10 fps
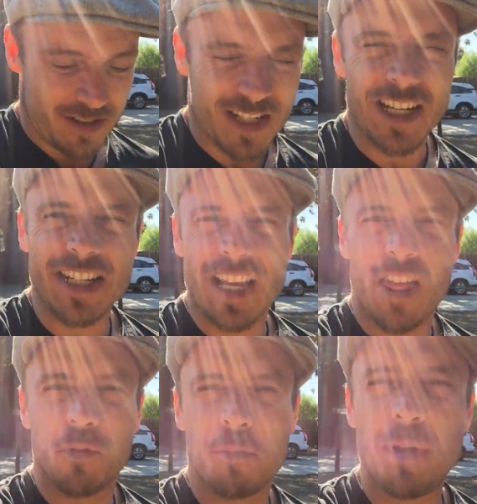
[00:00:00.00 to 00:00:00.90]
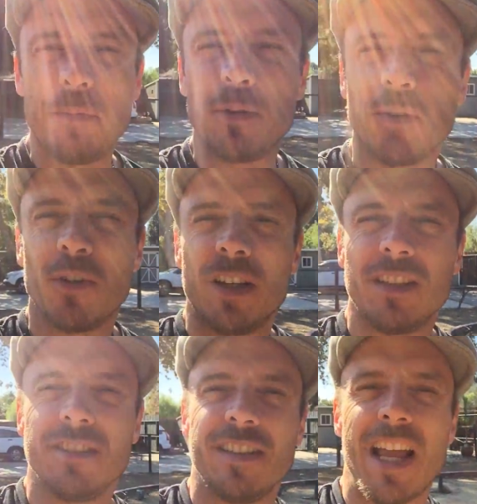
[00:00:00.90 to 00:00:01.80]
getting together with people
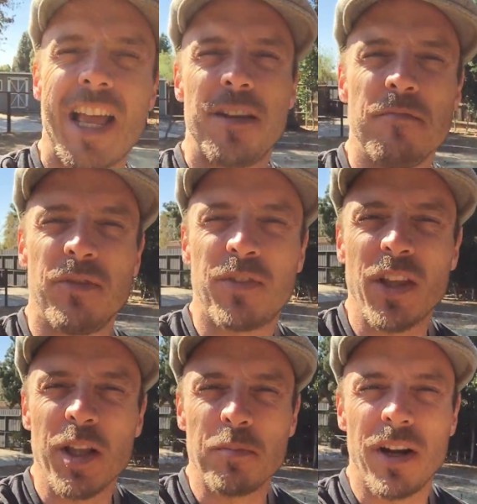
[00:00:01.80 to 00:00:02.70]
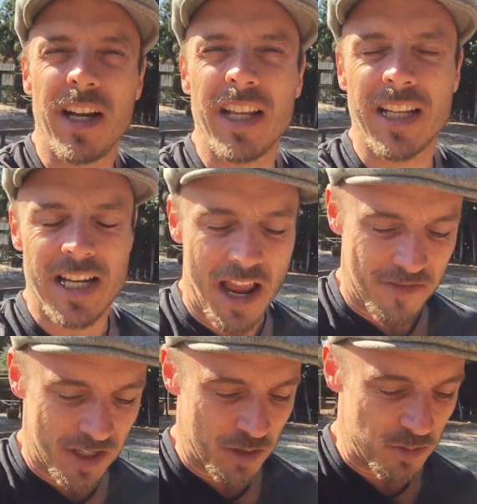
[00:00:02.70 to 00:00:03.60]
and celebrating and
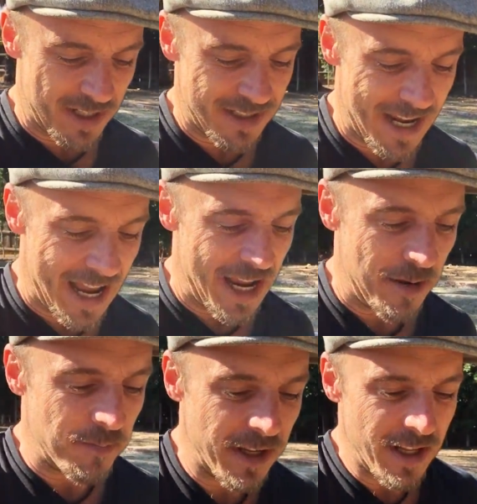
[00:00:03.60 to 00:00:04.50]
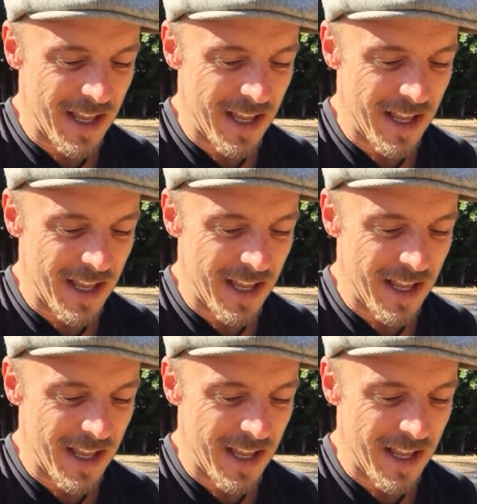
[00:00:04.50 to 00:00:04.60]
having a great time,